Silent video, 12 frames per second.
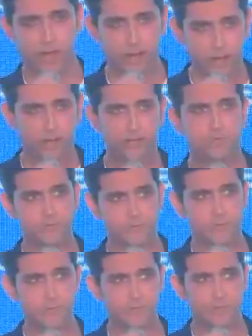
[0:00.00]
and
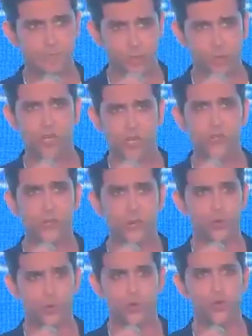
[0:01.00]
you need
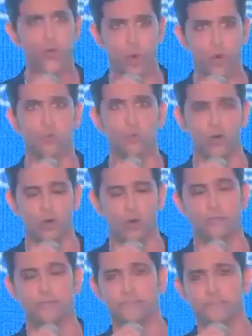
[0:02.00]
to. You need to talk about
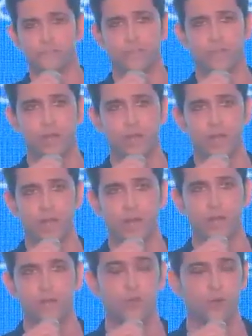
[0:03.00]
it.
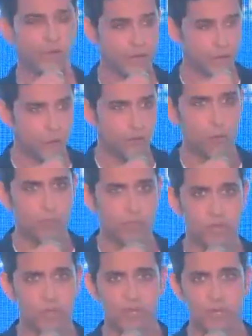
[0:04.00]
So thank you for
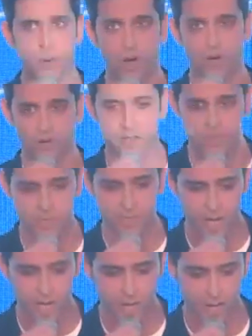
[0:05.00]
making me a part of
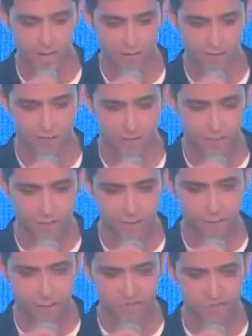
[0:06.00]
this. I, if
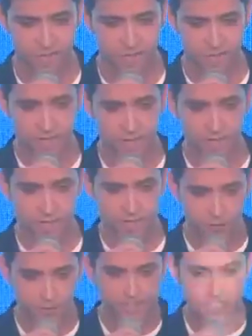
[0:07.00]
uh,
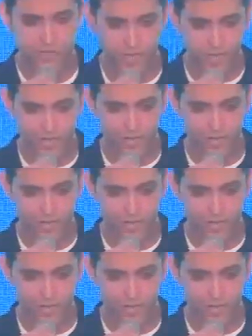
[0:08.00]
the greatest